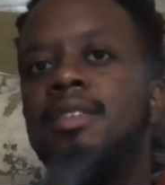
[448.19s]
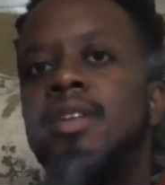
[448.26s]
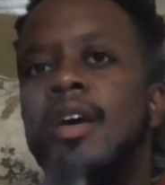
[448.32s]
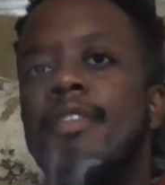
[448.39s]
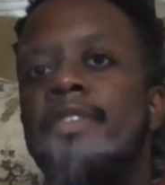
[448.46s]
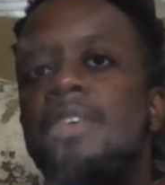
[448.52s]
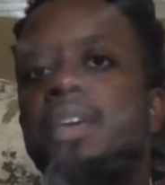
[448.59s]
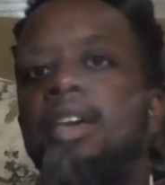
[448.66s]
It's
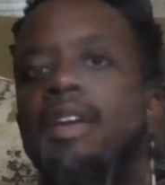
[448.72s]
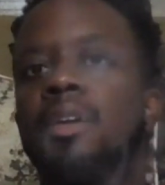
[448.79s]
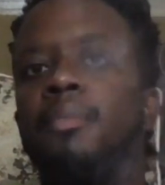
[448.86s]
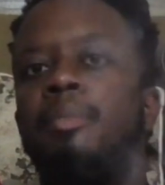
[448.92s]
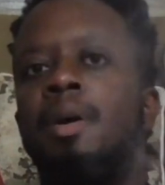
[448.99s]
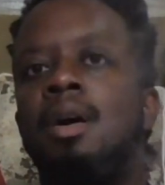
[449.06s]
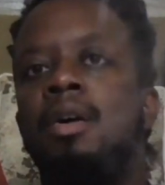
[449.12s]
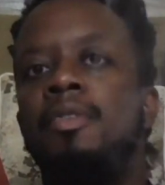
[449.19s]
not thinking
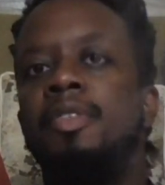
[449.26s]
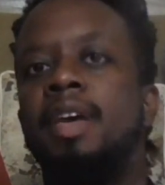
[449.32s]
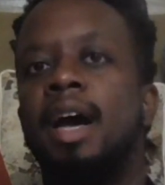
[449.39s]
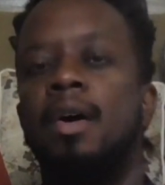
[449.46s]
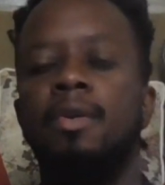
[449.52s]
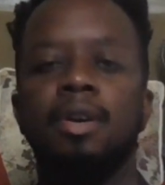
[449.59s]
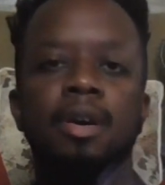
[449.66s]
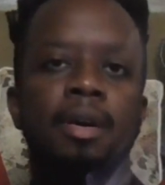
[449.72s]
about the
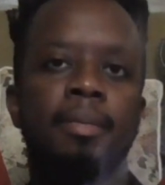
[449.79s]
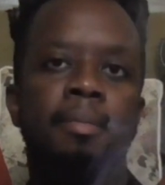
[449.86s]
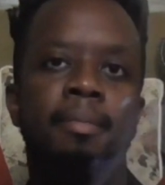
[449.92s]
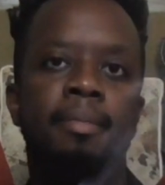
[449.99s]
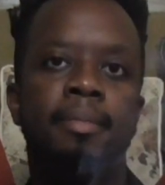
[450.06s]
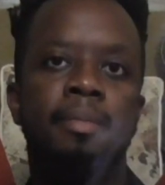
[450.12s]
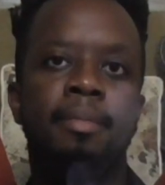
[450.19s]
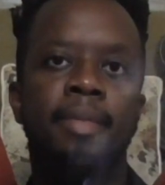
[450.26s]

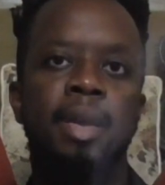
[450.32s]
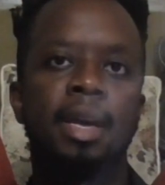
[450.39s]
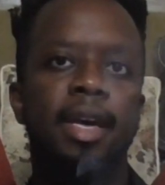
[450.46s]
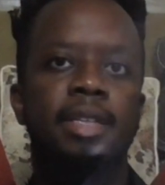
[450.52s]
outcome.